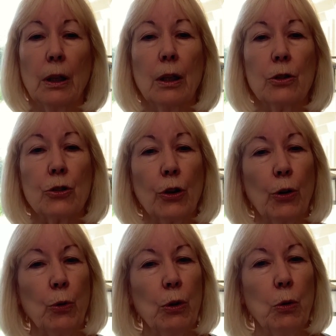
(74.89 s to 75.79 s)

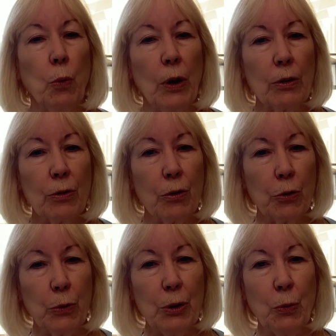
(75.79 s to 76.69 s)
So what are the
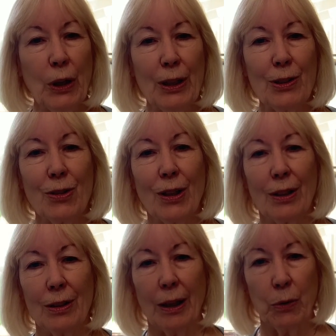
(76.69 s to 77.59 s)
3 ways
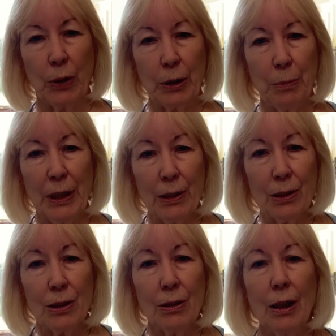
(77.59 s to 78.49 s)
that I recommend
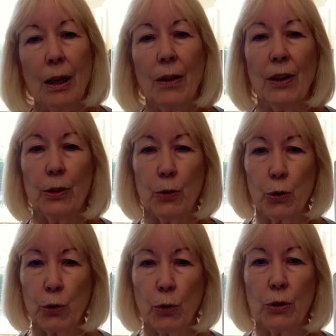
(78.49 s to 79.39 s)
that you
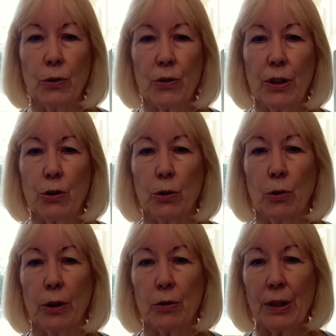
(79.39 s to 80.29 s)
store your essential
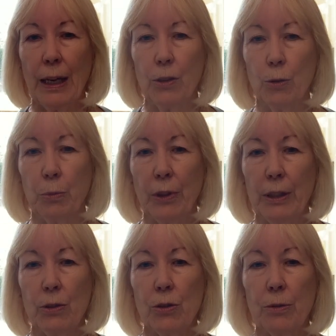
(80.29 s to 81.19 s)
oils and your
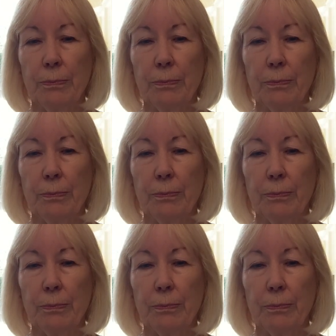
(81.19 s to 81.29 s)
blends?